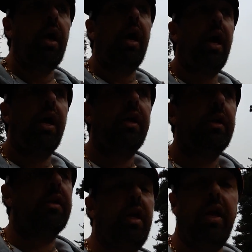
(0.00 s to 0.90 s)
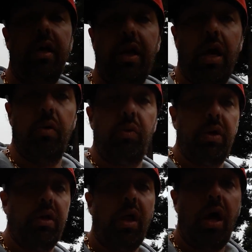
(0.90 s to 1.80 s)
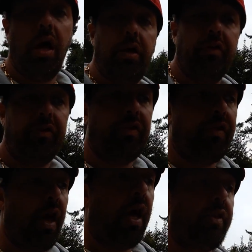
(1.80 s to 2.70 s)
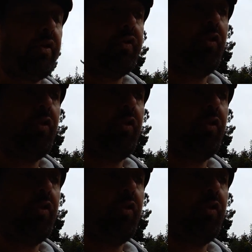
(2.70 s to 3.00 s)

And then I realized that there's